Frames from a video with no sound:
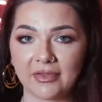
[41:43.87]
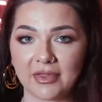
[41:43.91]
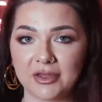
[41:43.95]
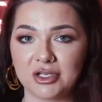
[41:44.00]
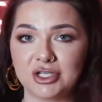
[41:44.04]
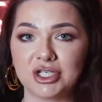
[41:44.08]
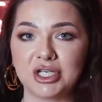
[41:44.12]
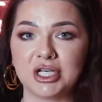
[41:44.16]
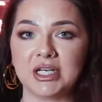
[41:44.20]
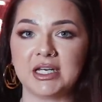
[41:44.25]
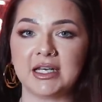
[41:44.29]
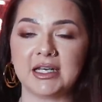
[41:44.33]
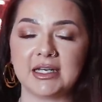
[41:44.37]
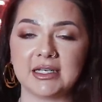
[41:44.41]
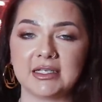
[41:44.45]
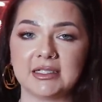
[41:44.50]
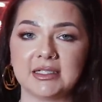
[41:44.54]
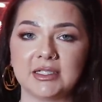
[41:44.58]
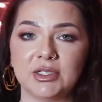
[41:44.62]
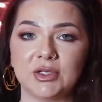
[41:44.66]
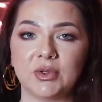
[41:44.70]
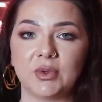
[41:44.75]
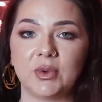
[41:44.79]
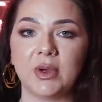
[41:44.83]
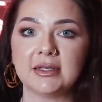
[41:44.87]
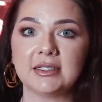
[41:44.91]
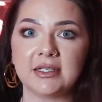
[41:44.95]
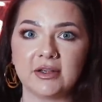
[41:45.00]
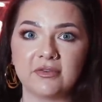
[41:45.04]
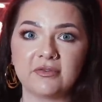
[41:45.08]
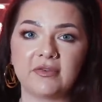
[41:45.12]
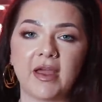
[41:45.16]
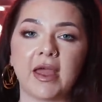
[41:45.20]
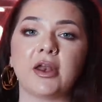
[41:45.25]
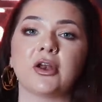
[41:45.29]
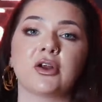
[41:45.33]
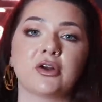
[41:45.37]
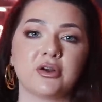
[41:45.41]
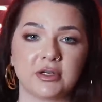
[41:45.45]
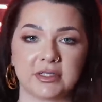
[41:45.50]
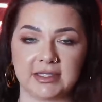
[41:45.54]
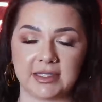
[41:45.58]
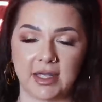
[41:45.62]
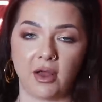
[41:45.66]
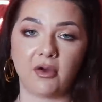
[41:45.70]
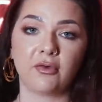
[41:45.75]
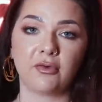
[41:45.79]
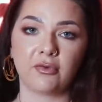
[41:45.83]
that she needed to defend
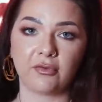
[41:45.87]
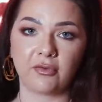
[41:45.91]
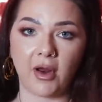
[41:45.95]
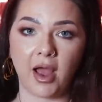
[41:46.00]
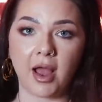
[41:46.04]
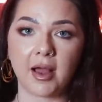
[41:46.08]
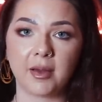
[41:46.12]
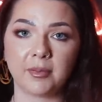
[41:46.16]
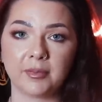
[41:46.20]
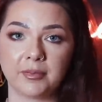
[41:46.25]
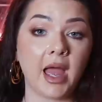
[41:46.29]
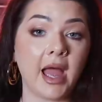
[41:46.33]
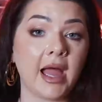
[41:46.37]
herself from.